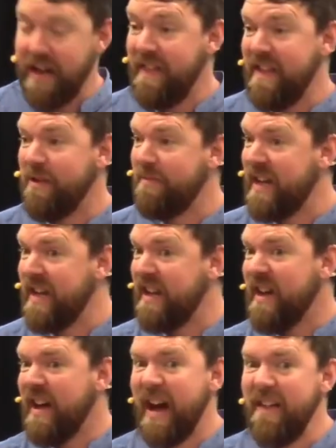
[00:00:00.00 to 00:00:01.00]
and there'll be
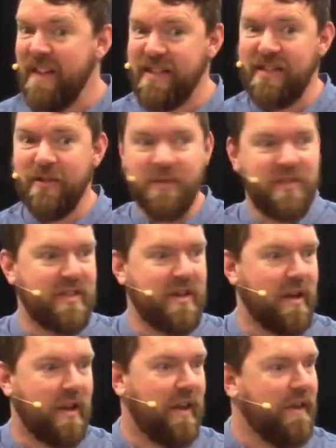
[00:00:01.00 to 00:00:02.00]
others who are just
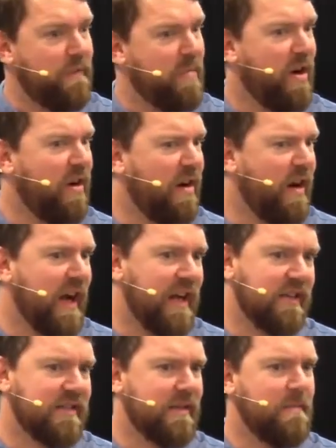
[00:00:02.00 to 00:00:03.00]
kind of left
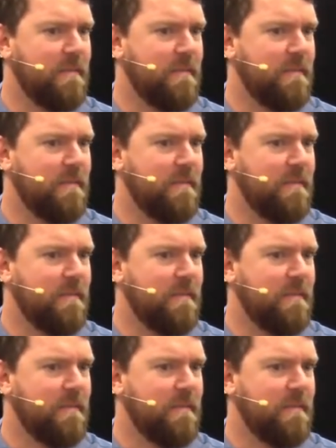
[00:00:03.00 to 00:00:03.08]
behind.